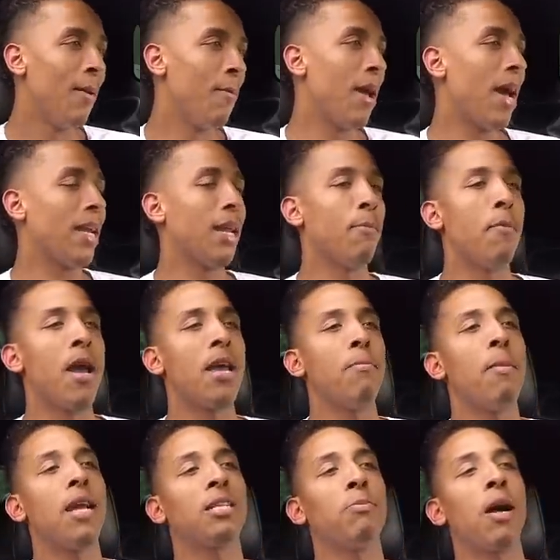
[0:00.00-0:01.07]
Man, I had that
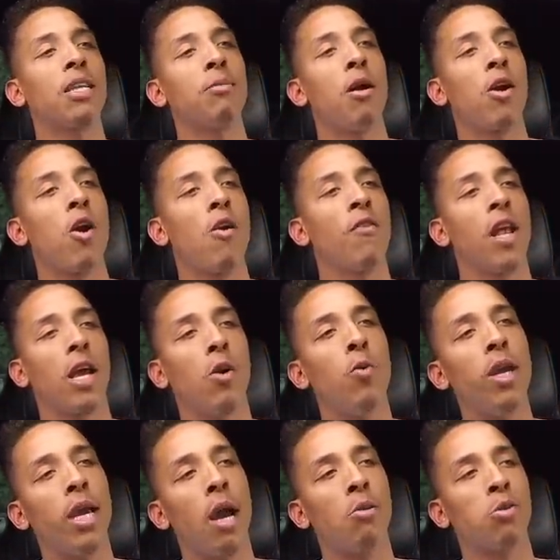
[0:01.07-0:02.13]
matchbox in my car for like a
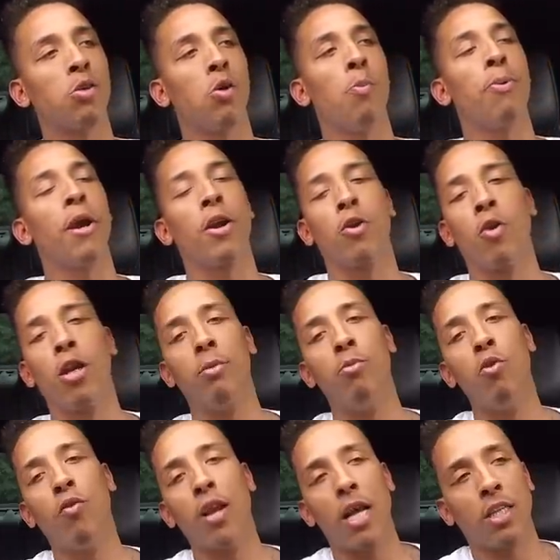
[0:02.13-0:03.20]
week. I was so paranoid to
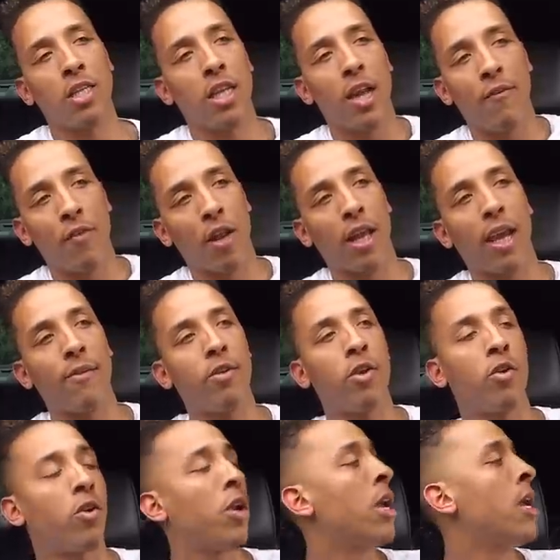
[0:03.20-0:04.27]
move that shit. I felt like
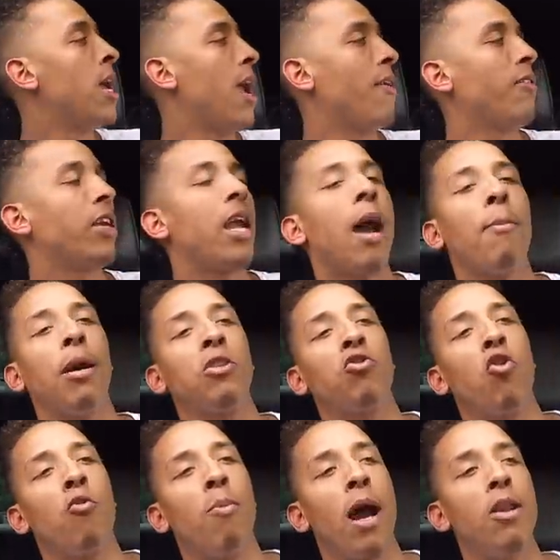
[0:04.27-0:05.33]
every every cop I
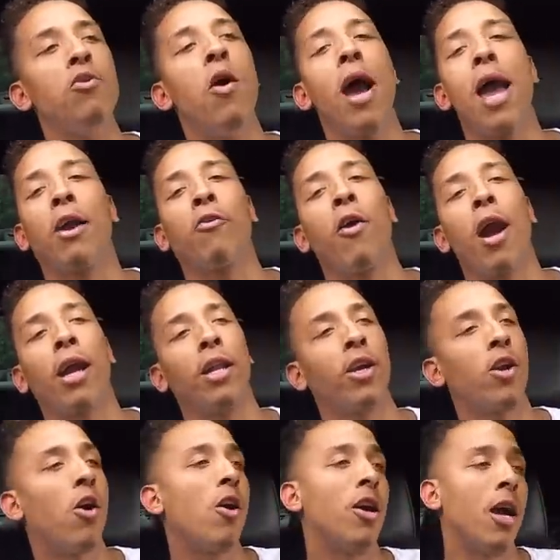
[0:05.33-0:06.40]
drove by knew I had crack in the
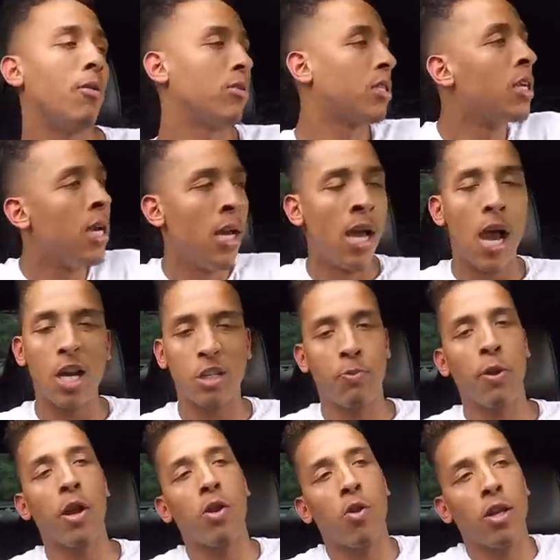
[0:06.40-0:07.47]
car. I was I was
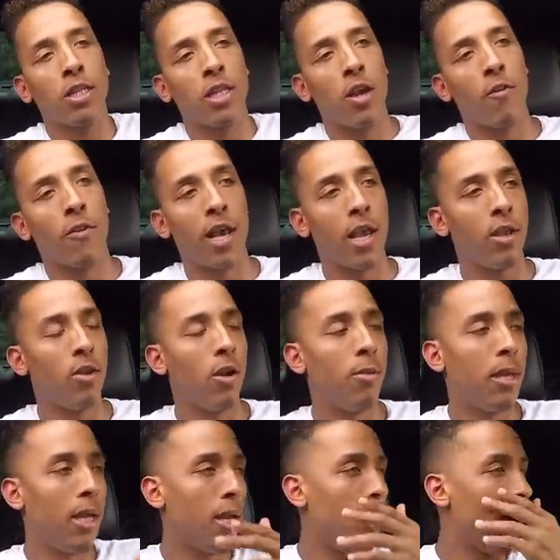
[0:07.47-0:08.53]
paranoid as hell for that. You know what I
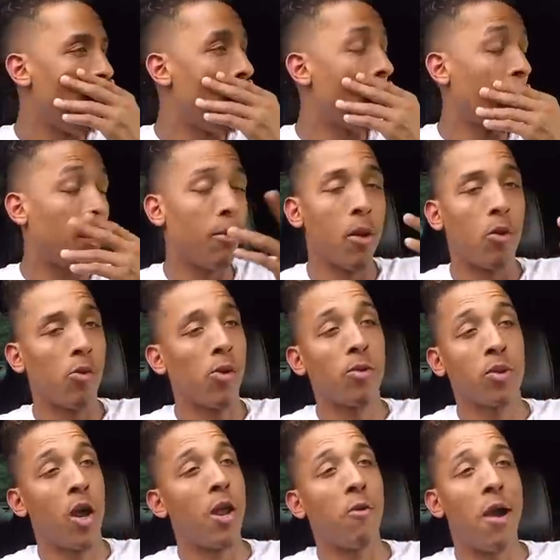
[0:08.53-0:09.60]
mean? Um, I'm gonna keep all
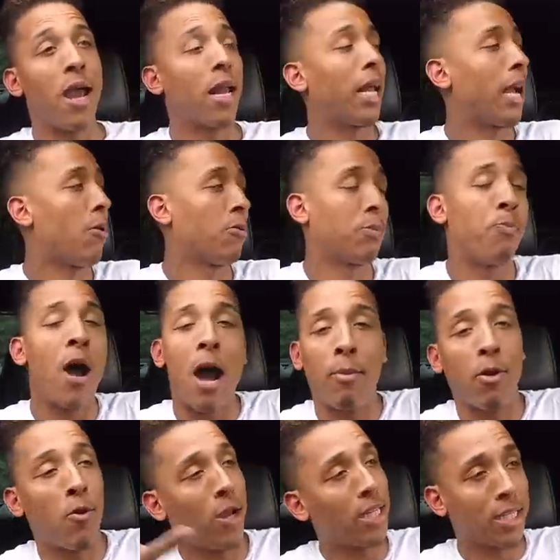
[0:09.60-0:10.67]
rules. I ain't gonna act like I was
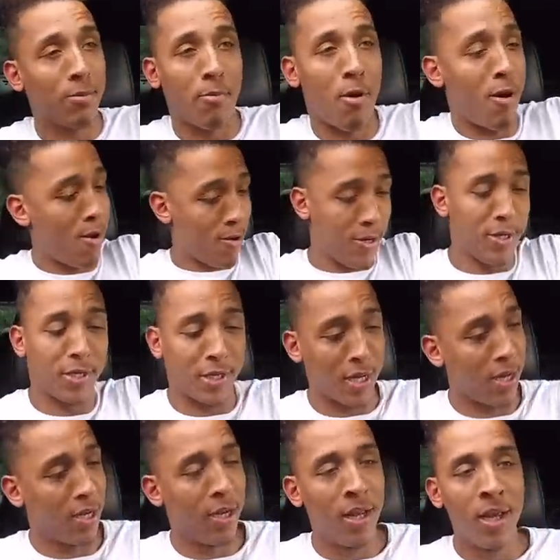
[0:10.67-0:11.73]
Pablo Escobar ear
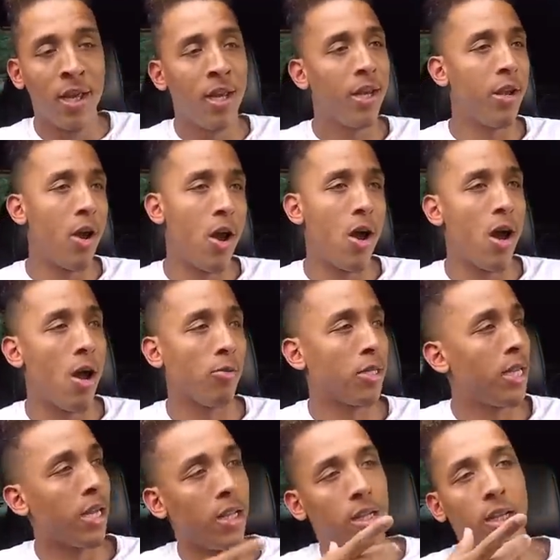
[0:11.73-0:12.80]
selling. No, I
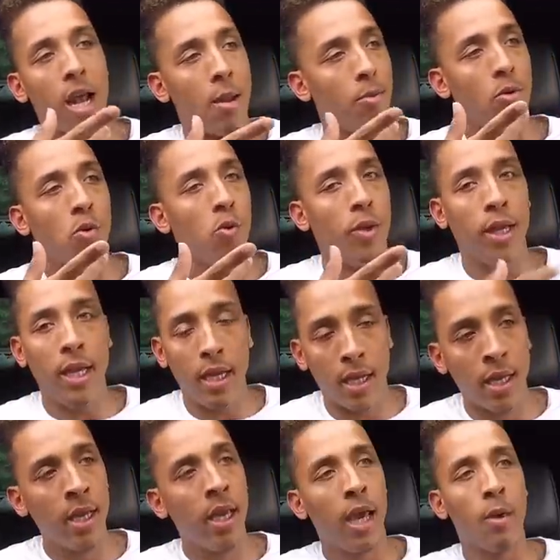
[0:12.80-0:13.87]
was nickel and diamond with weed
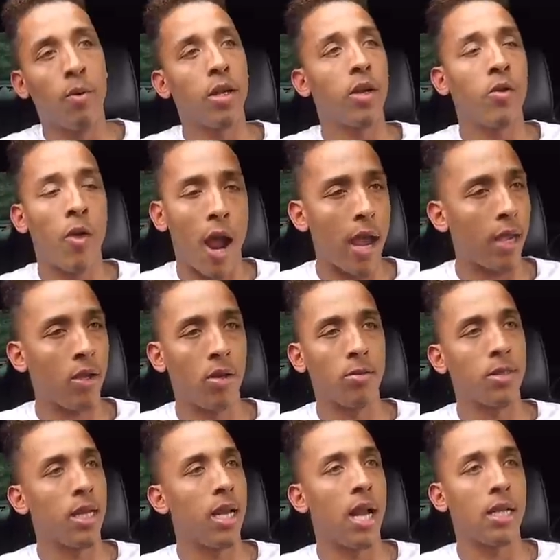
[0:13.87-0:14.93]
and with the crack. You know what
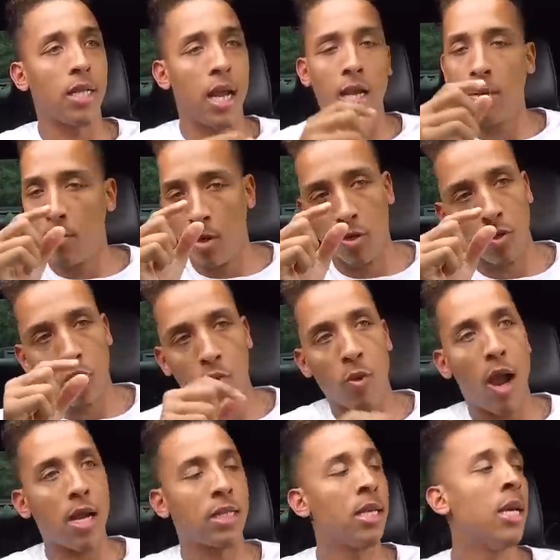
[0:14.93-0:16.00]
I'm saying? I just had them little two
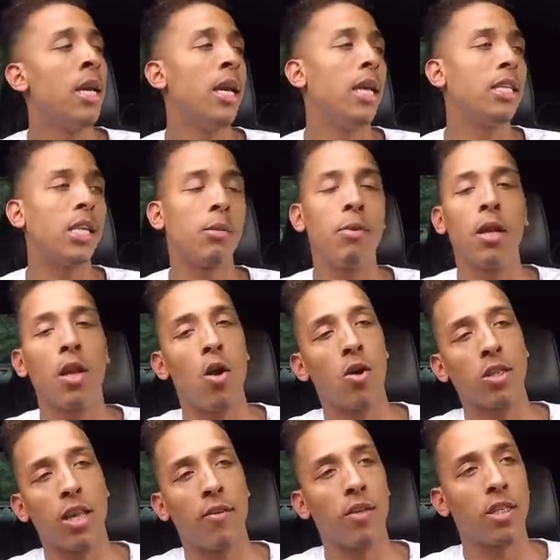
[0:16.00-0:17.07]
rocks. It took me the
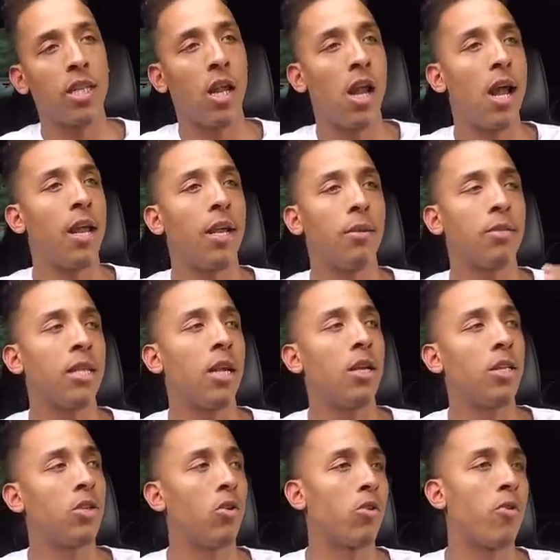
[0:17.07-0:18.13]
longest ever to sell. I ended up
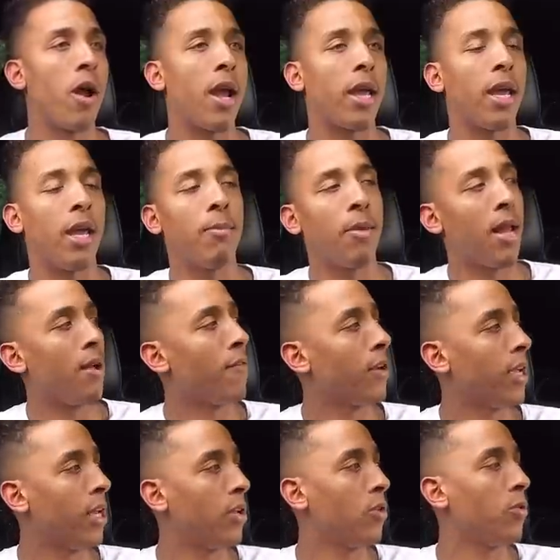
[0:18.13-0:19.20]
selling it to a crackhead man. I
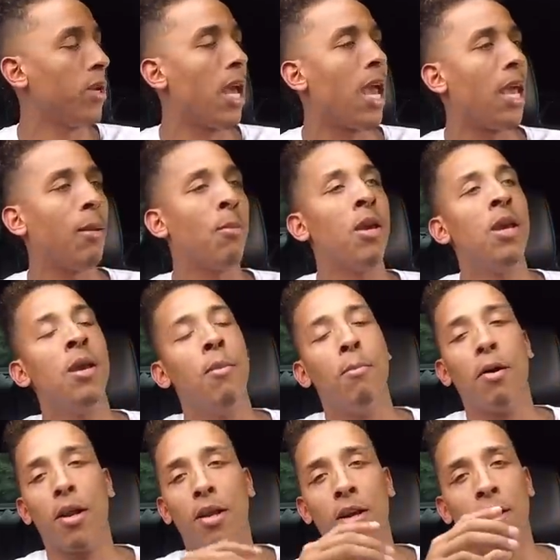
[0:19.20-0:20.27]
forget dude name,
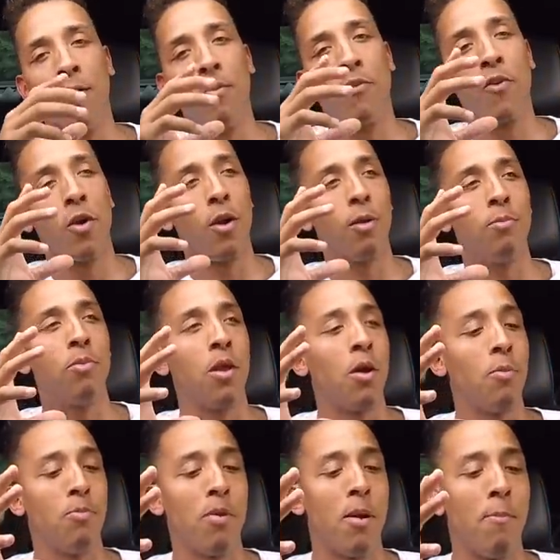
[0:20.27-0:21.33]
but uh, for a,
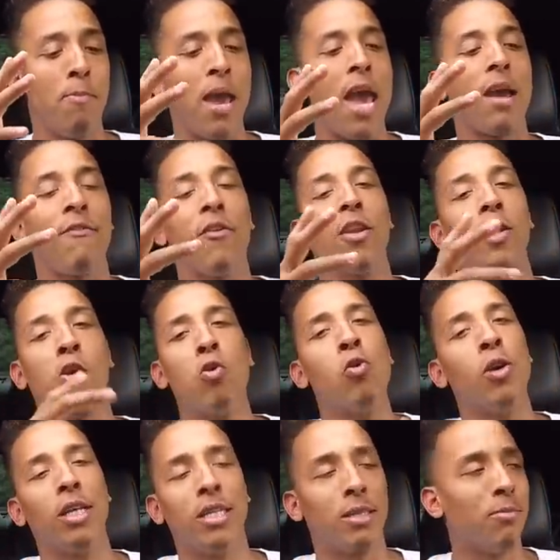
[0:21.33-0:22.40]
a, a, bag full of
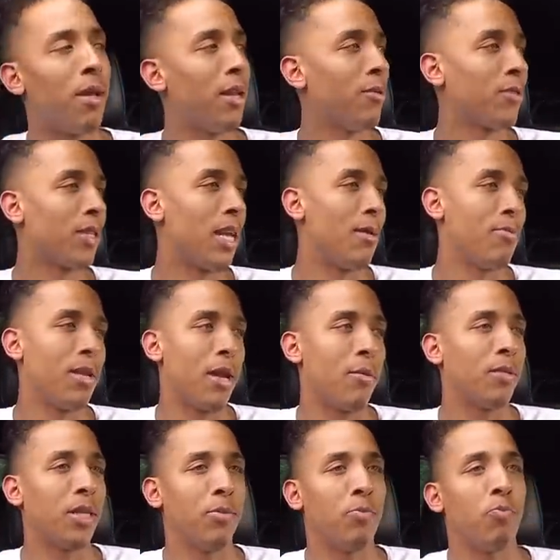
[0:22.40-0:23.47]
coins, man. It was I, mean, I
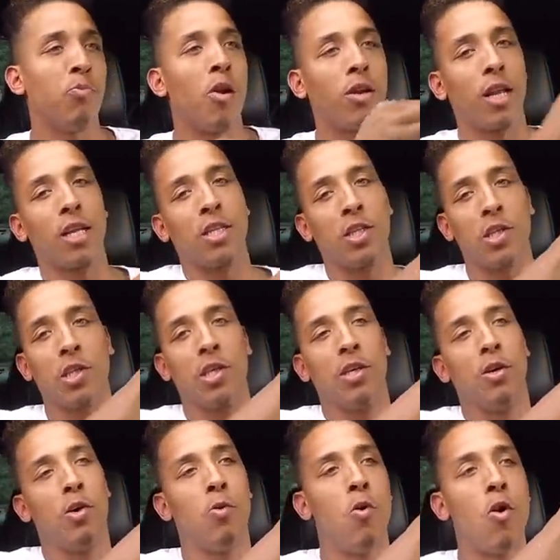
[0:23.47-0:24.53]
was brought that shit to a
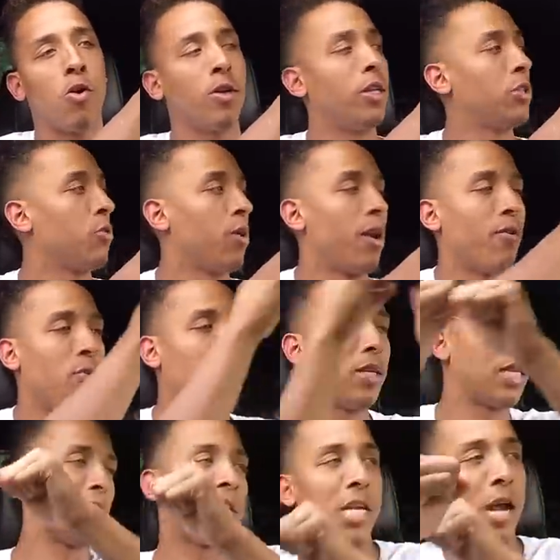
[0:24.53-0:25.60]
Walgreens or whatever it
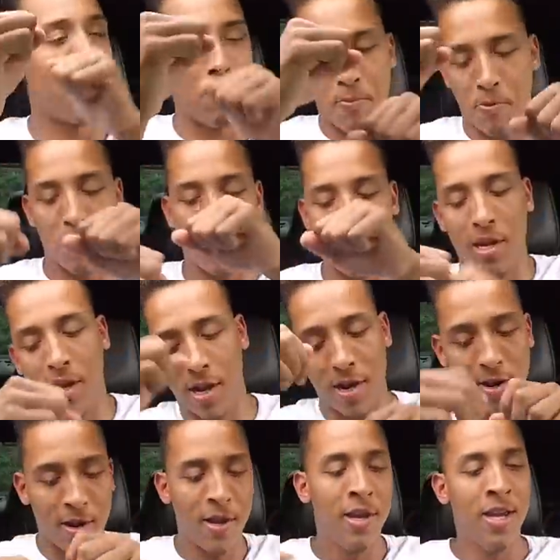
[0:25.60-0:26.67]
was at the time and poured it in
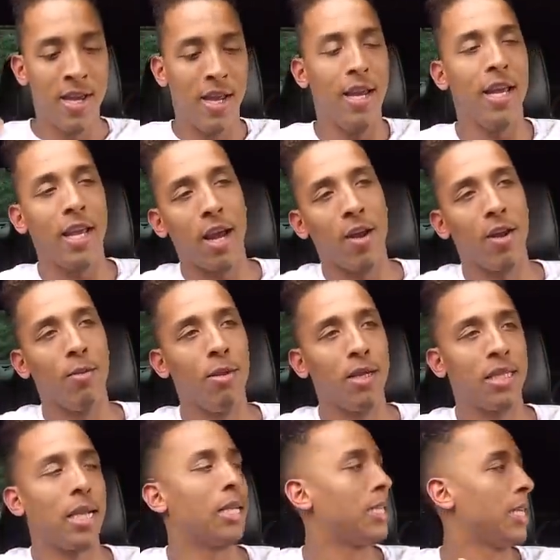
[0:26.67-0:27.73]
there and they counted on my
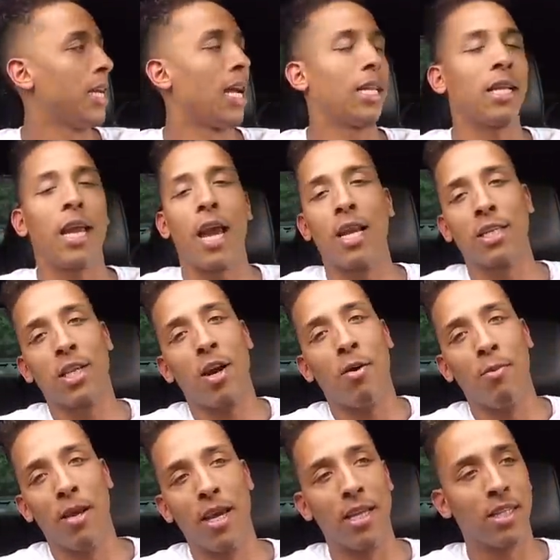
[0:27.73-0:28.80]
change and they got the cash
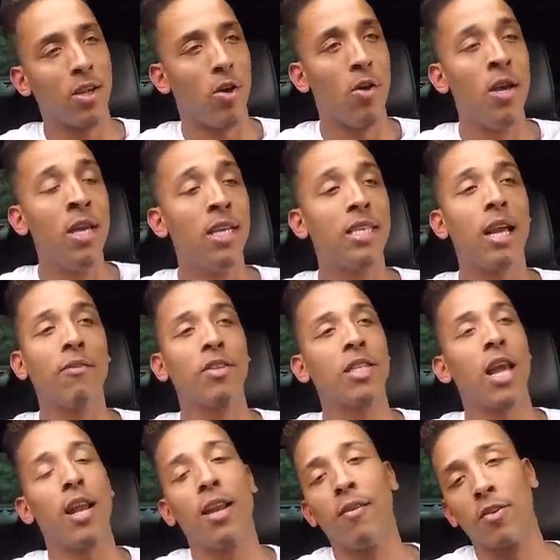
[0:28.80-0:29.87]
out, man. So safe to
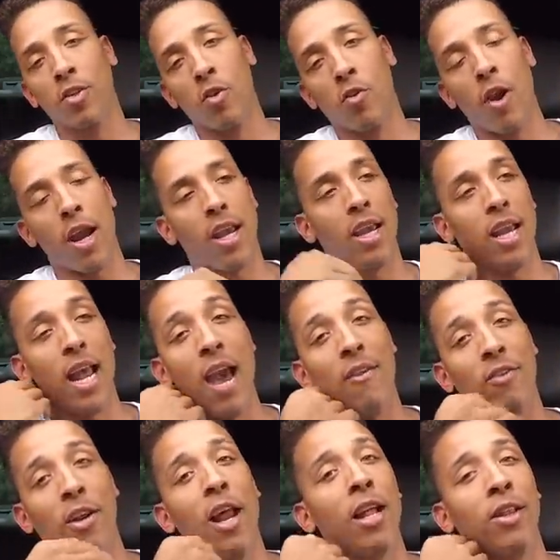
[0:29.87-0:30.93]
say I never sold crack again
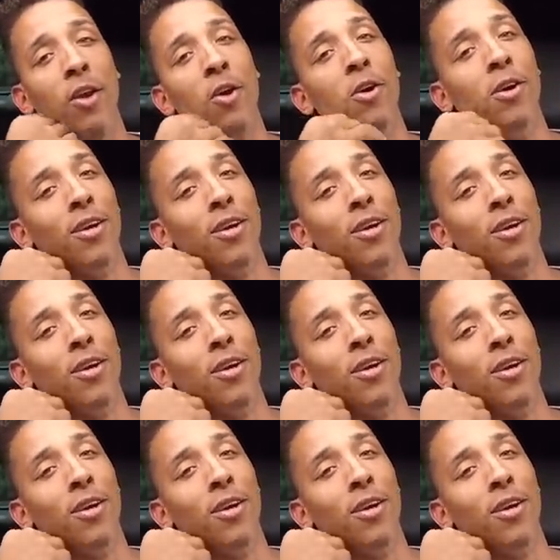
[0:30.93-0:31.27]
after that, though.